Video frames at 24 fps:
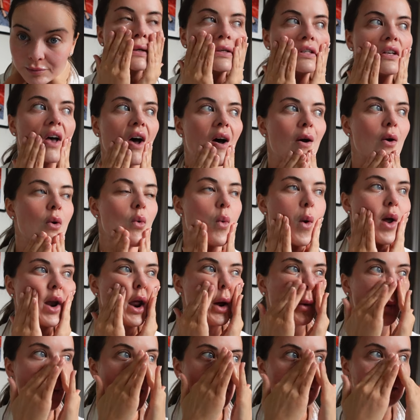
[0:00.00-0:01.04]
So when
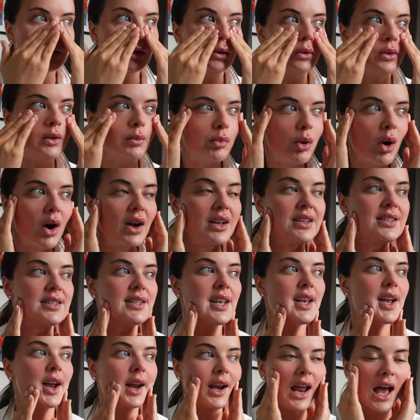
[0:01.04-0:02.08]
I worked out all the
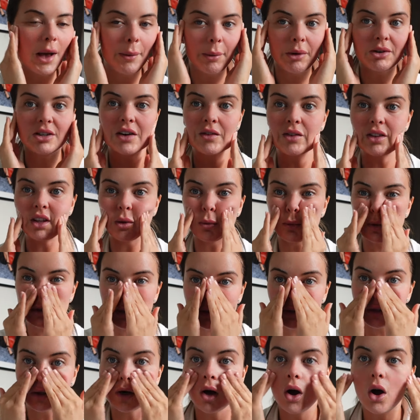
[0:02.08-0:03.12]
pricing and how much everything was
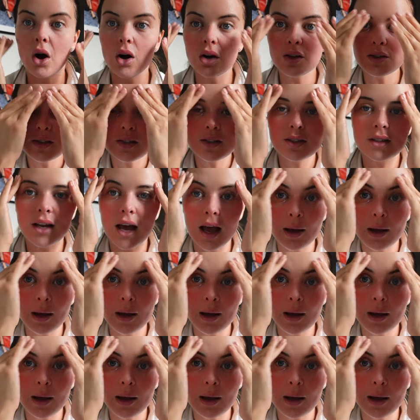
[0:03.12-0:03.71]
going to cost